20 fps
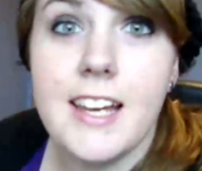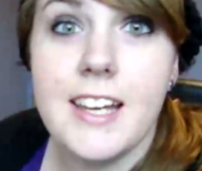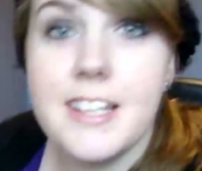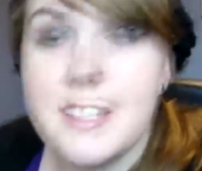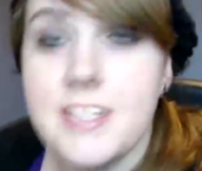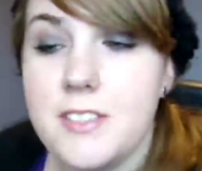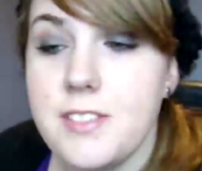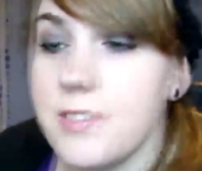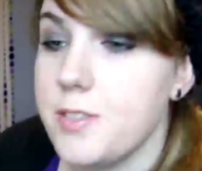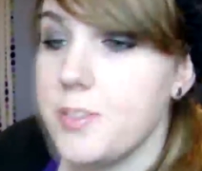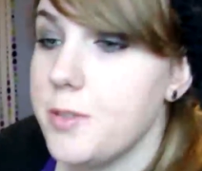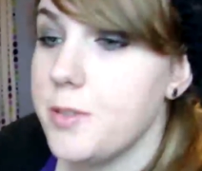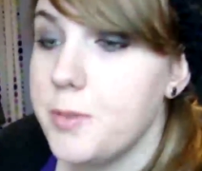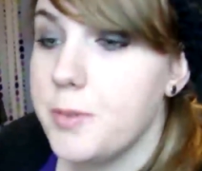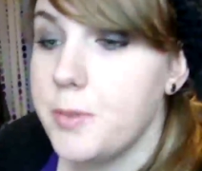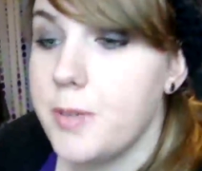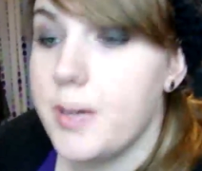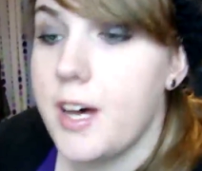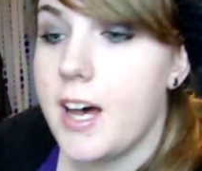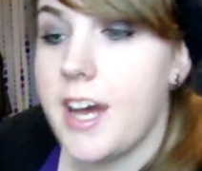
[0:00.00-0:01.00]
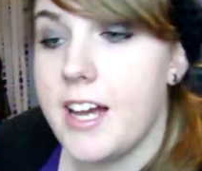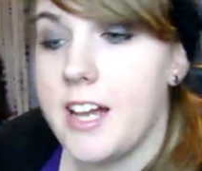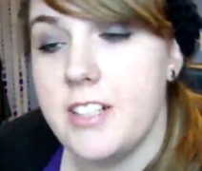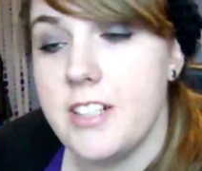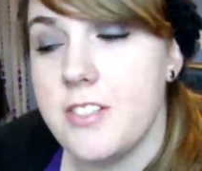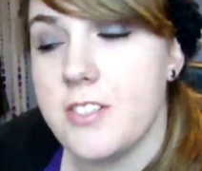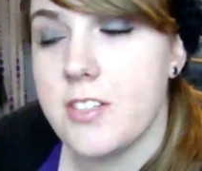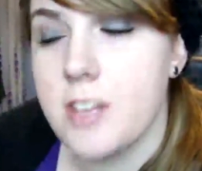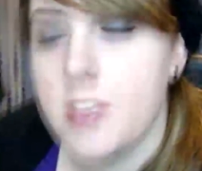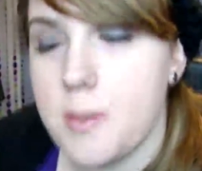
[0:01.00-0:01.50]
Hey, so I
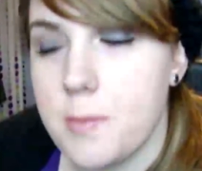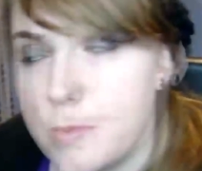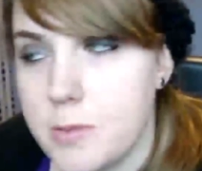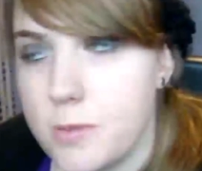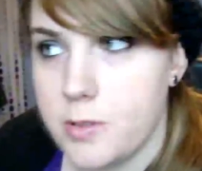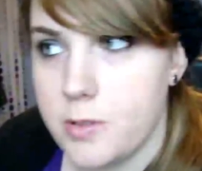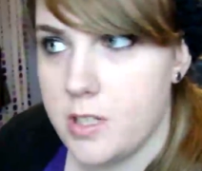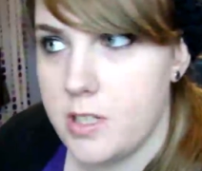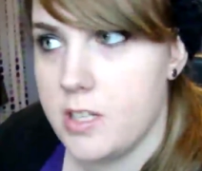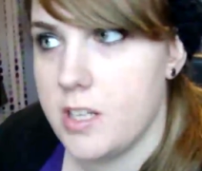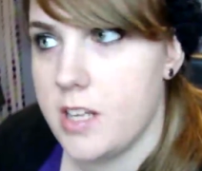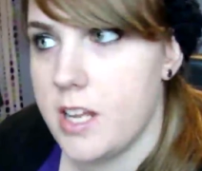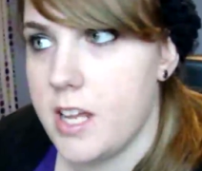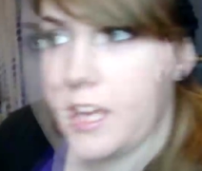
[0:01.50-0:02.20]
just uploaded